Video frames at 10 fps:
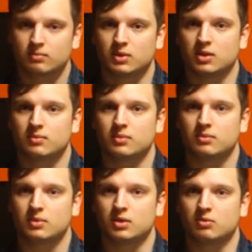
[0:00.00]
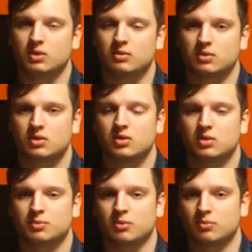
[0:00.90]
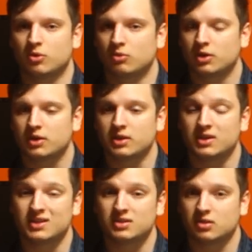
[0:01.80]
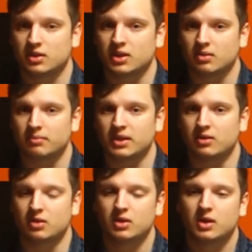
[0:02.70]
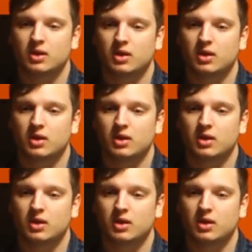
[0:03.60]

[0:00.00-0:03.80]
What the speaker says: But, you know, they're going to put more work in it, it's going to get better.